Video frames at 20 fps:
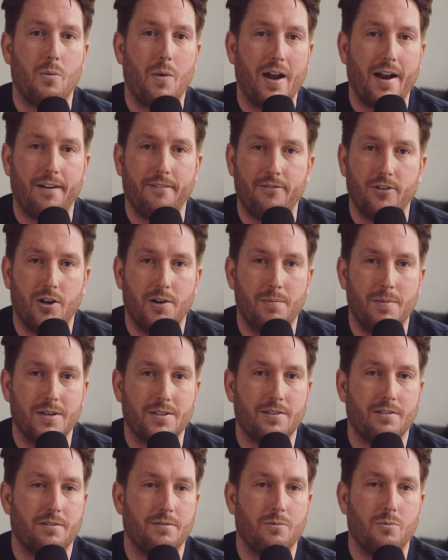wedding film
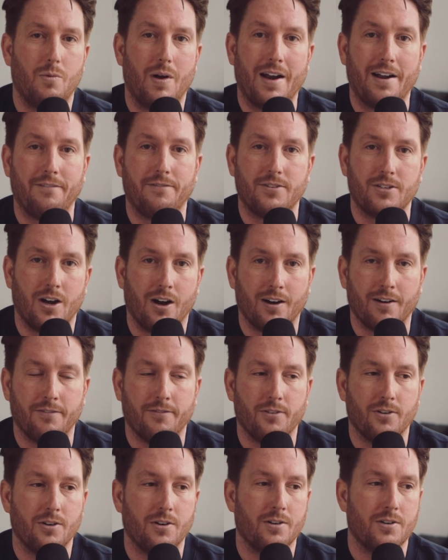as a wedding
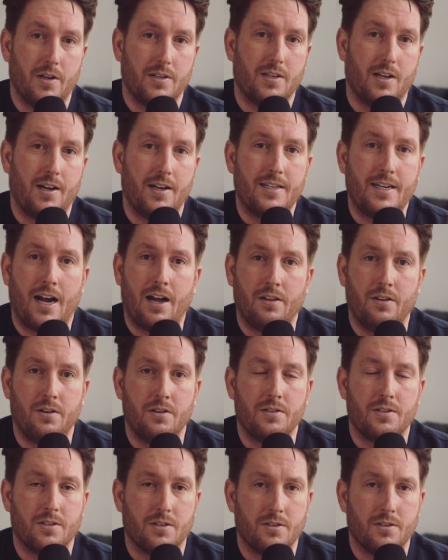photographer, as well as a lot of downloads.